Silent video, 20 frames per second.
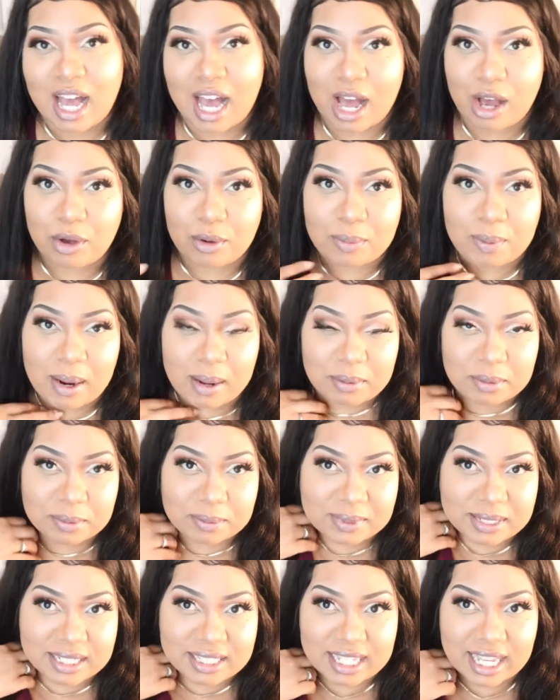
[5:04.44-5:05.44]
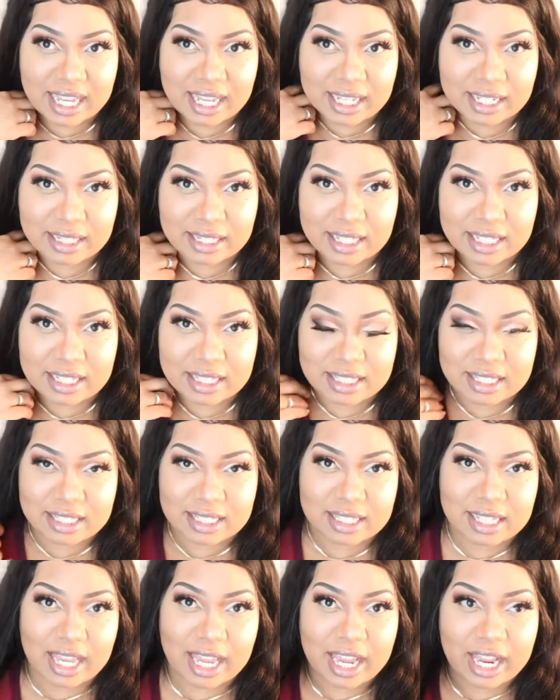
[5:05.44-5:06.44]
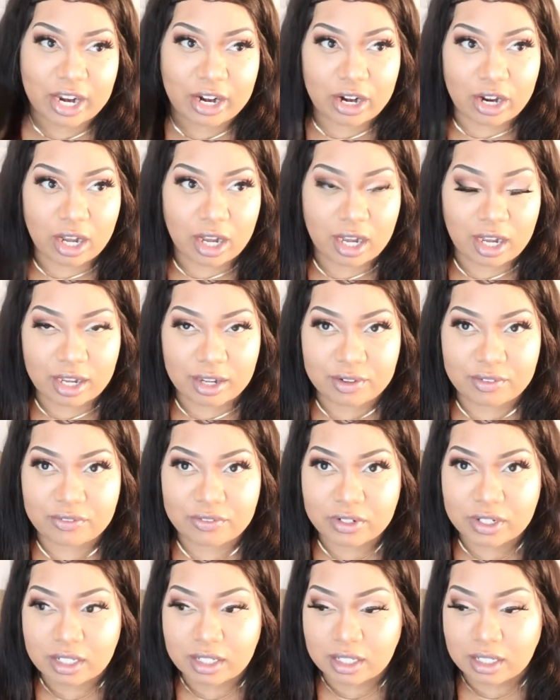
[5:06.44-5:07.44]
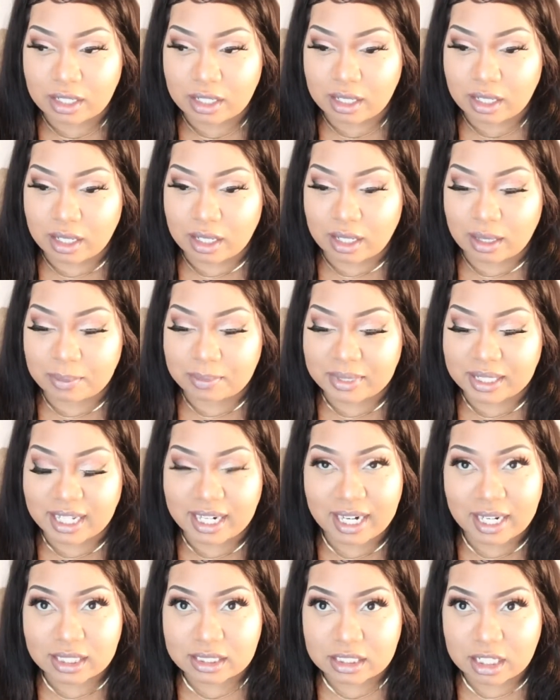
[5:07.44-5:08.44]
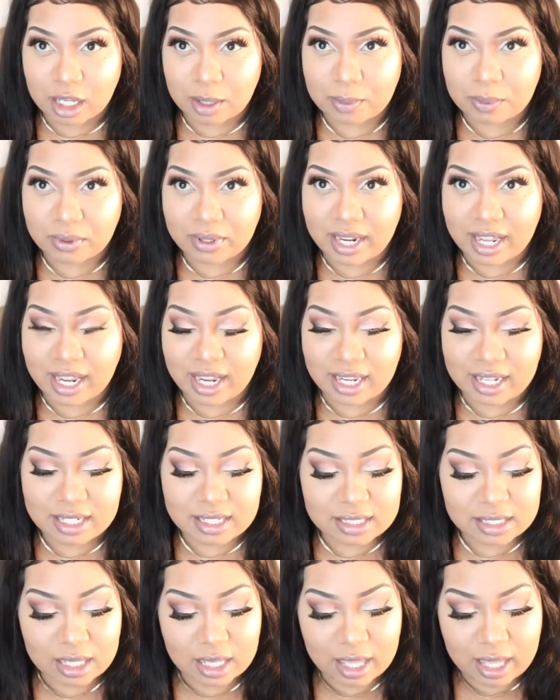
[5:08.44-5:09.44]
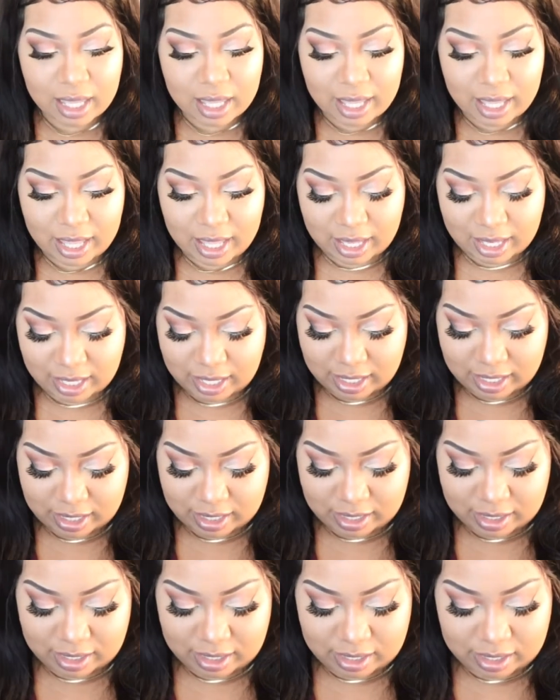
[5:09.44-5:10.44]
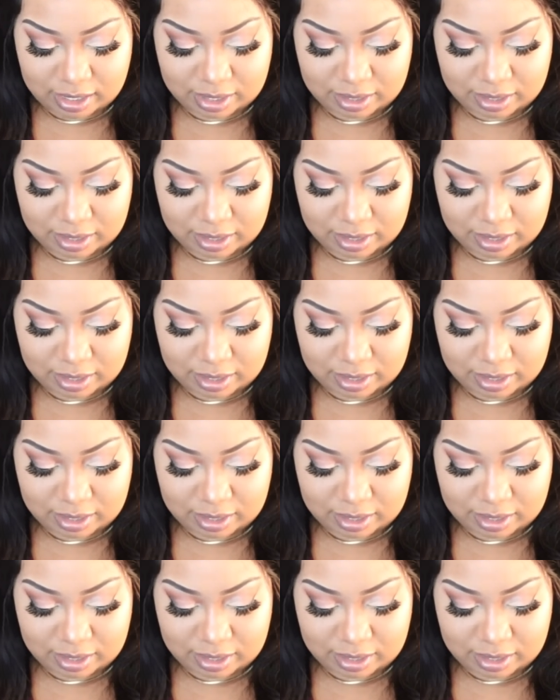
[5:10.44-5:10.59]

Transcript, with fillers: I'll probably take this hair off in the next couple days, and